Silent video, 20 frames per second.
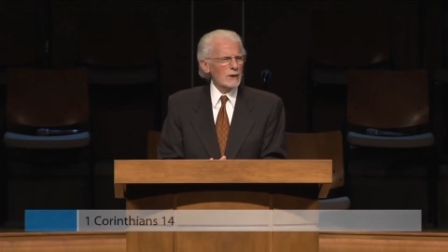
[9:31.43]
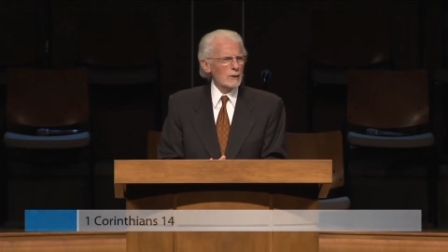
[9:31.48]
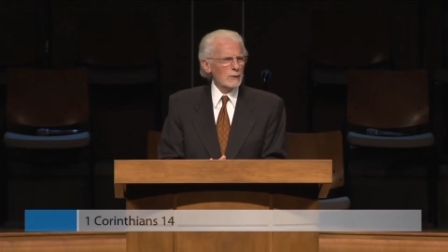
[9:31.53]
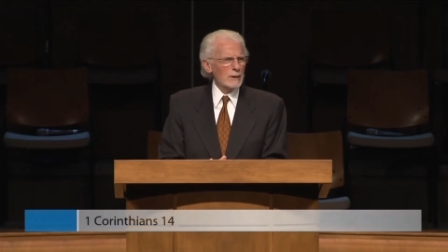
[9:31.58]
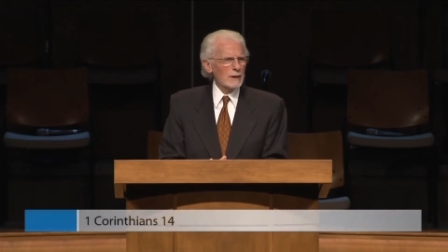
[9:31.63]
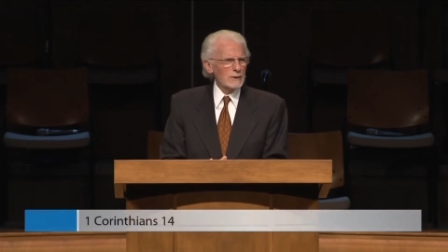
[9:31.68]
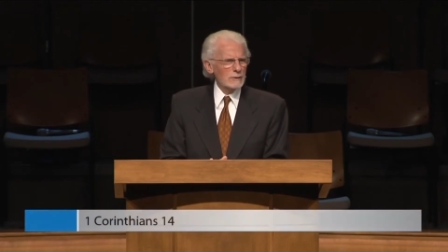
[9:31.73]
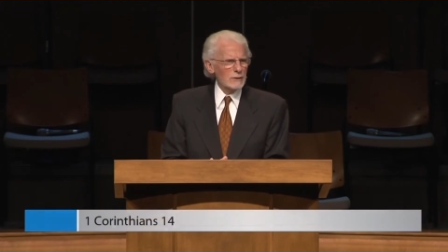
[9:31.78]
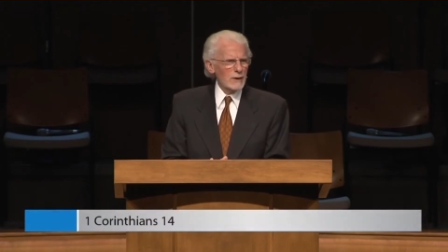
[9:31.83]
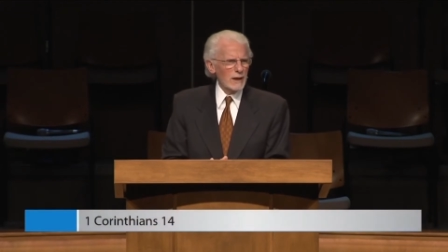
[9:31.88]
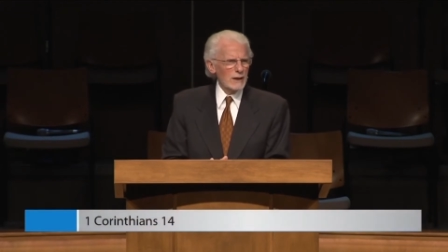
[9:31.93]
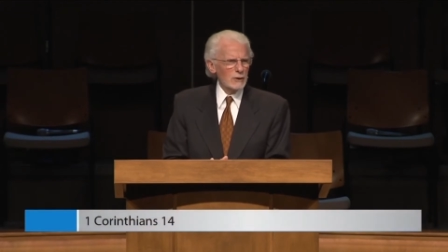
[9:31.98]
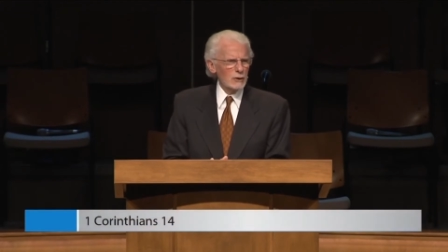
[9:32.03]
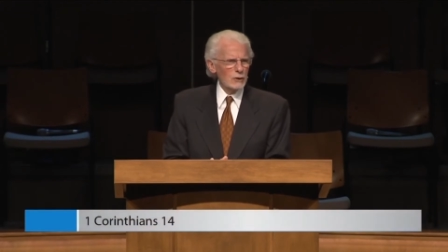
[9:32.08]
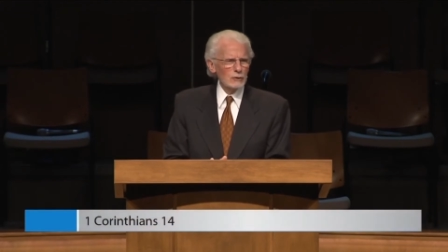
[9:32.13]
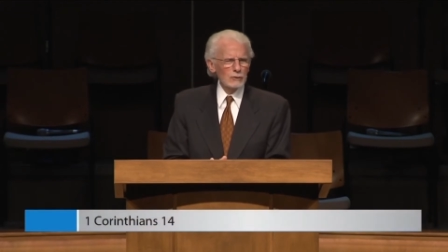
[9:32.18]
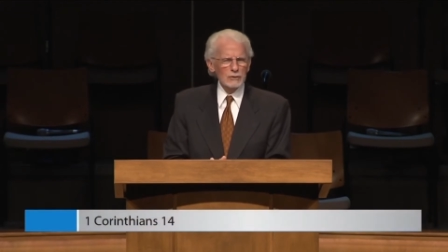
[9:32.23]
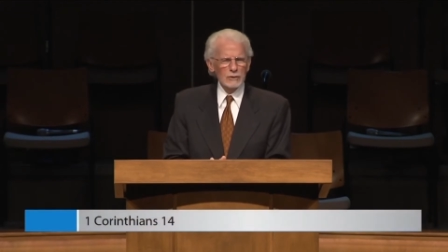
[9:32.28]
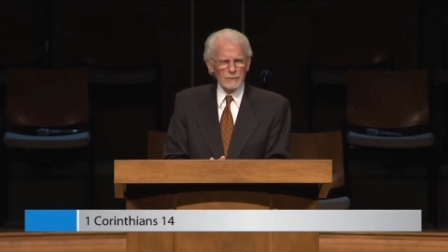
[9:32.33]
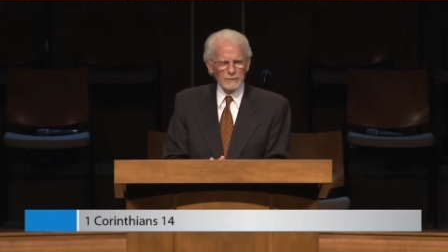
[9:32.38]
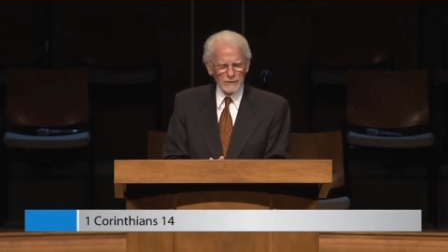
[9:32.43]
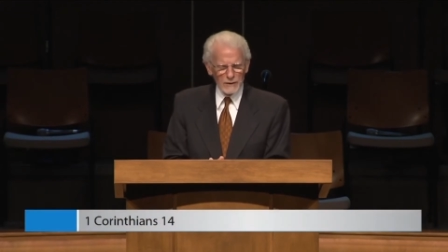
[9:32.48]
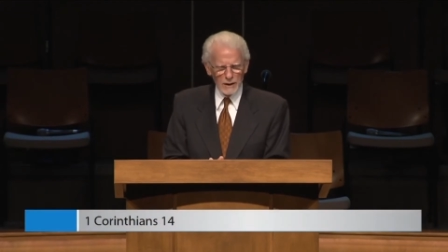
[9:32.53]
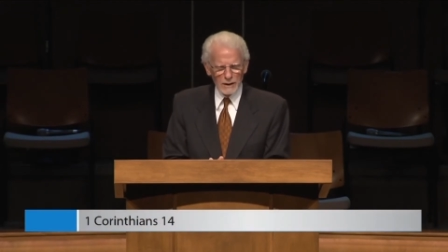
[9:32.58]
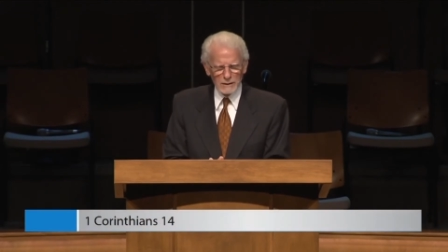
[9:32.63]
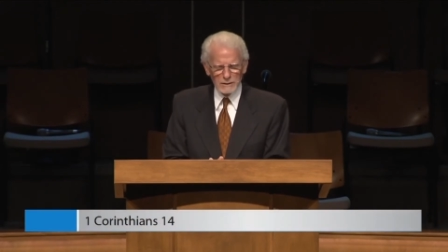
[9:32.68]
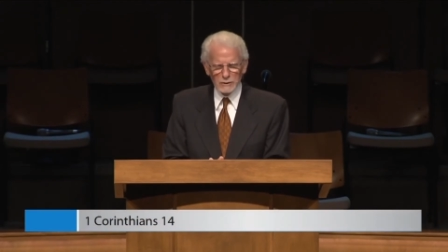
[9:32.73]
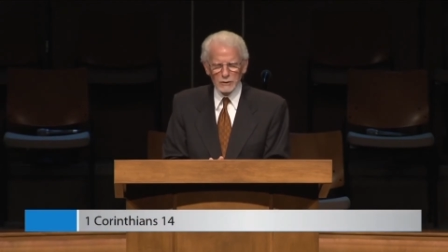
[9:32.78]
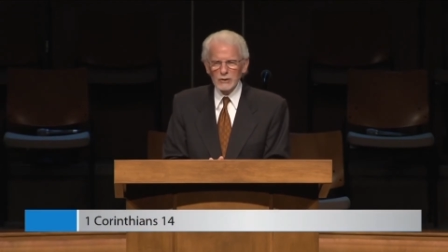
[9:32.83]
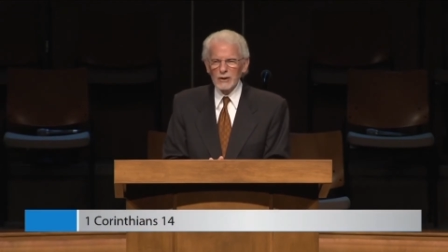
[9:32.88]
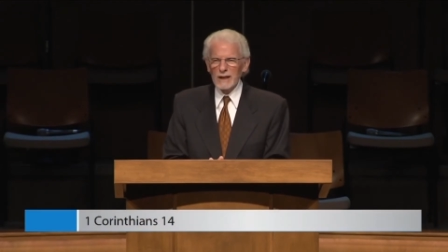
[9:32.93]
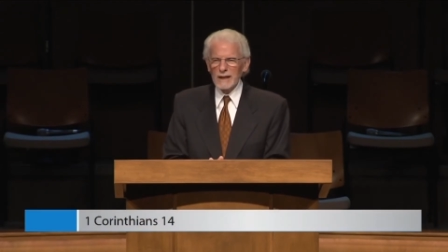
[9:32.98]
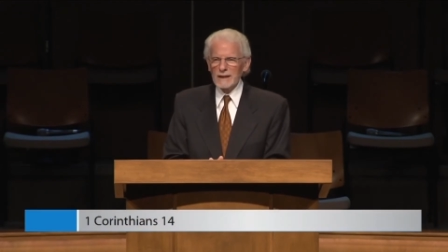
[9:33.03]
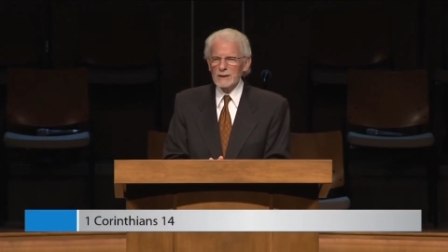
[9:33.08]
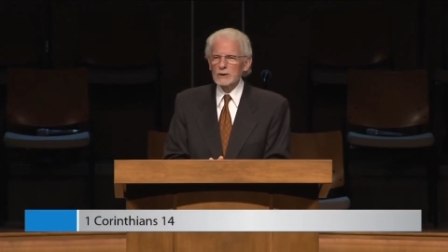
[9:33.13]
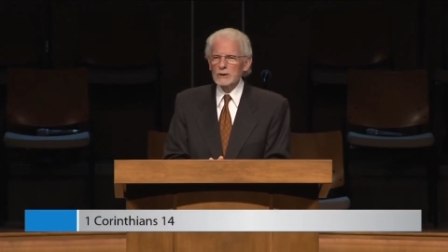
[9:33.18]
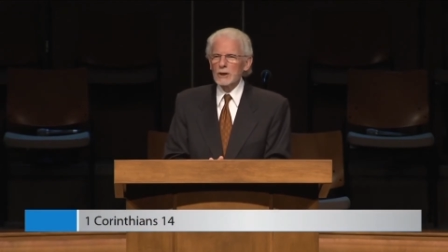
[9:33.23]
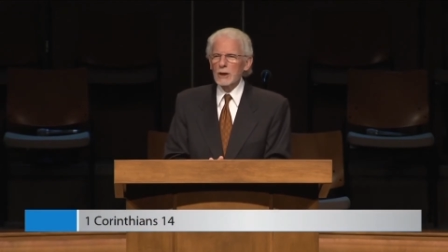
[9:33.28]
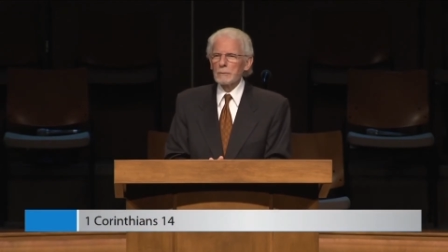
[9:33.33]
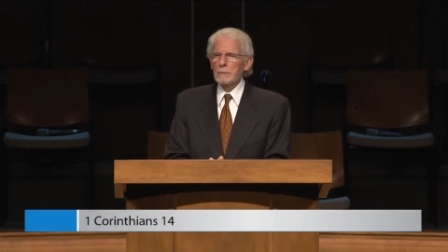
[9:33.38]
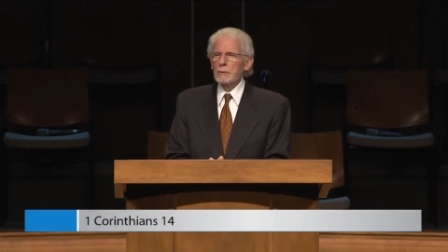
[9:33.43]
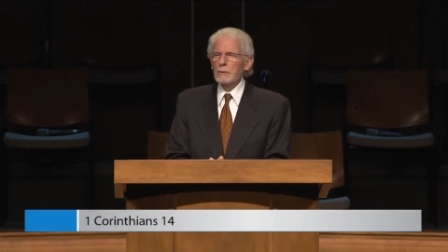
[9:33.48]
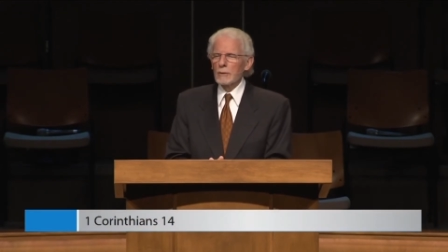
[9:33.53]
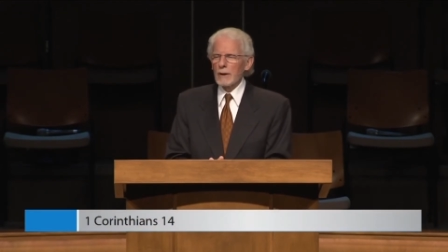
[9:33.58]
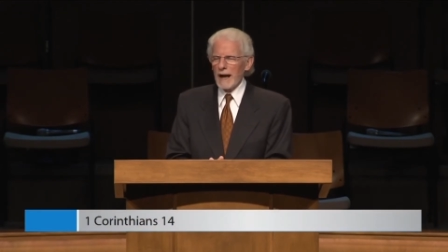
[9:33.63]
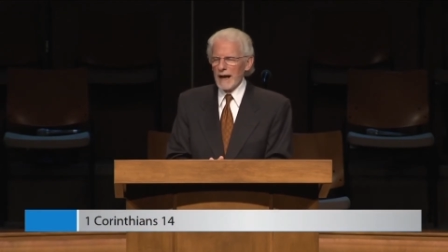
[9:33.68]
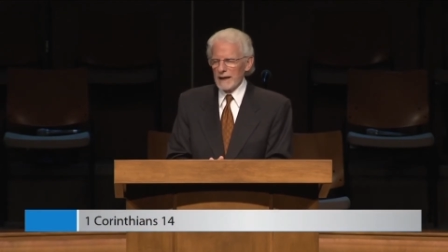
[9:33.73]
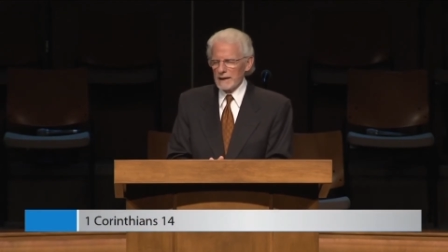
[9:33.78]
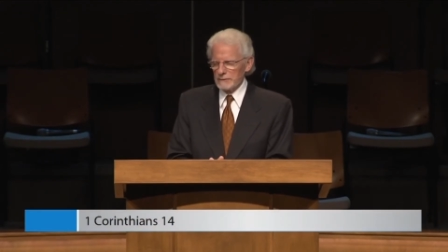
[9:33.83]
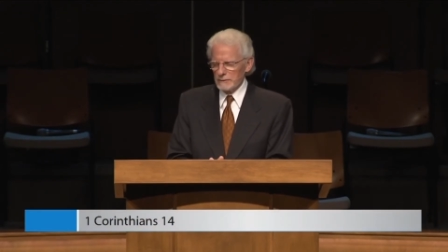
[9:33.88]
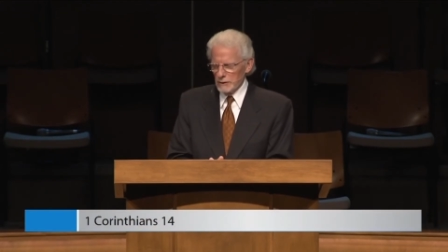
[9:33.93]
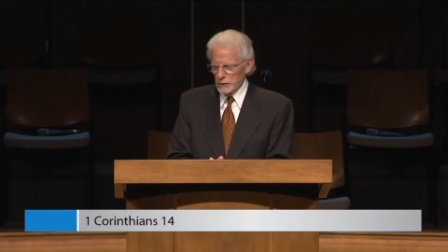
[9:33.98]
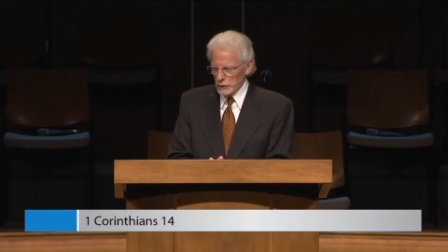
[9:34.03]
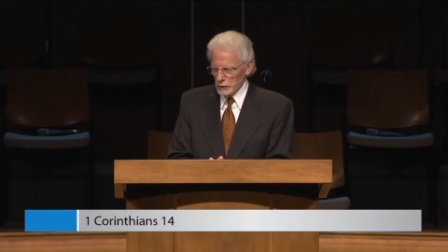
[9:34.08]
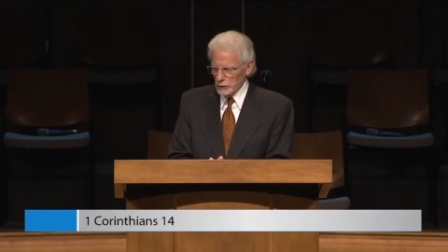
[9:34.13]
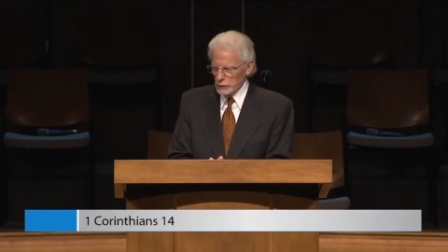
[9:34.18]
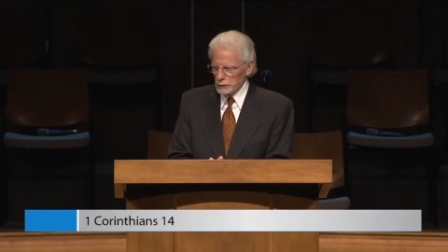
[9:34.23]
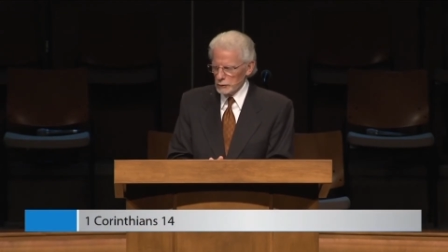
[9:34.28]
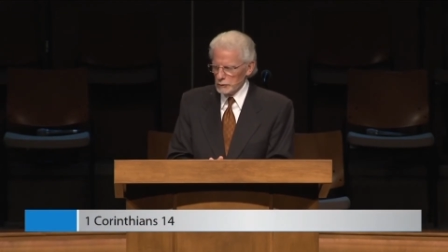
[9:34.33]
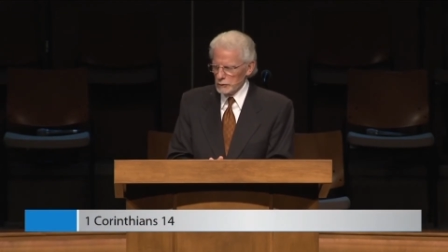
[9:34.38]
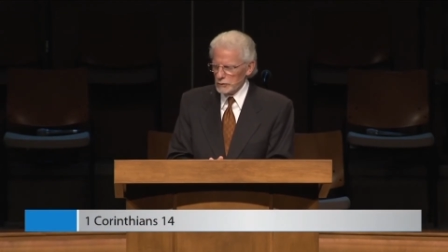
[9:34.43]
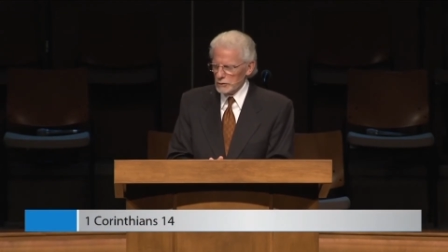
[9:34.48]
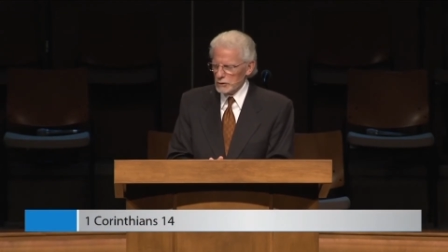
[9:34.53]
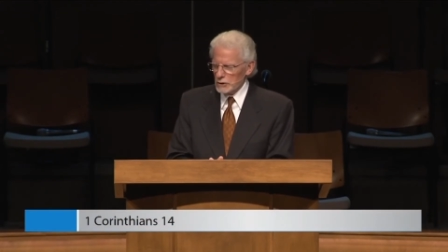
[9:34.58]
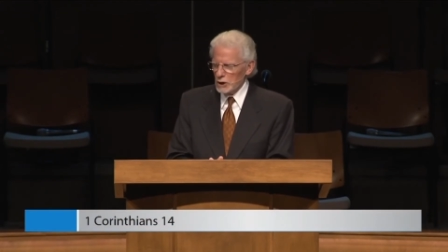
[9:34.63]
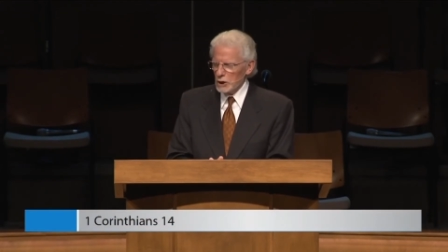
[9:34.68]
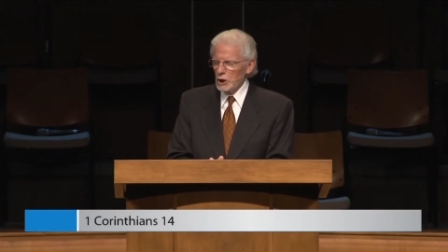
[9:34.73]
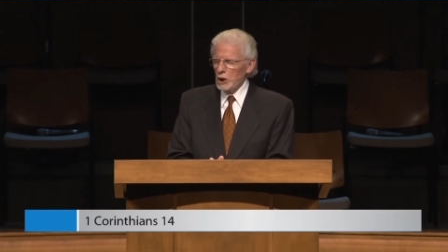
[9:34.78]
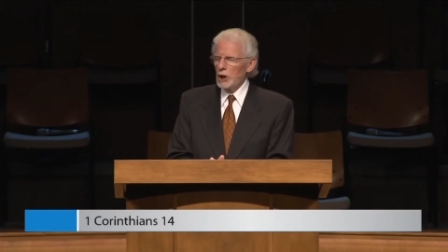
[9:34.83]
there is a use of tongues it is a private use